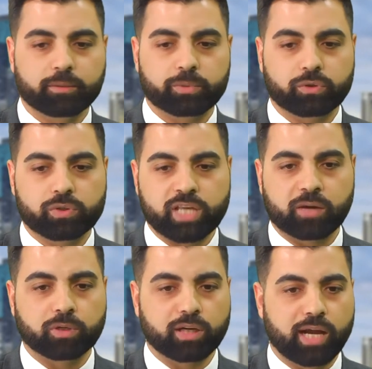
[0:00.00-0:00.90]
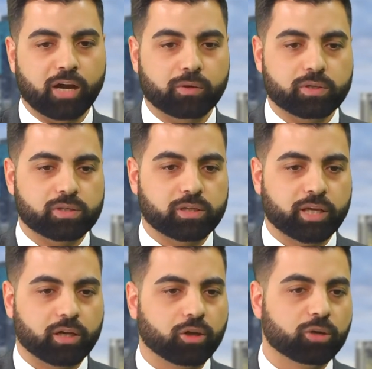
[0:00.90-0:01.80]
because that would allow us you know,
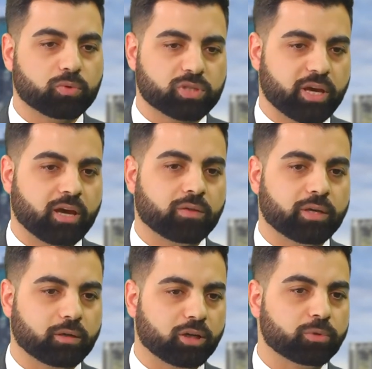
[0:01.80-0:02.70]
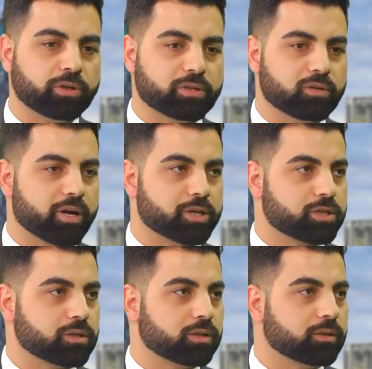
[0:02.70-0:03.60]
that global scale, that global
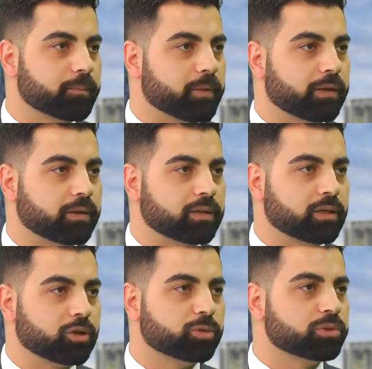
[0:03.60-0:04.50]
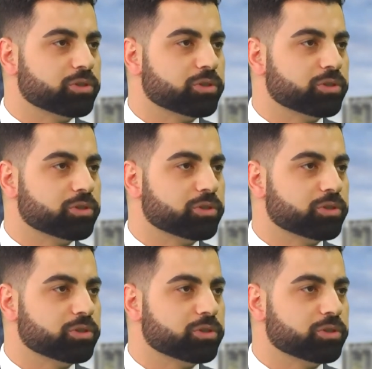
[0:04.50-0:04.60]
integration, uh, that global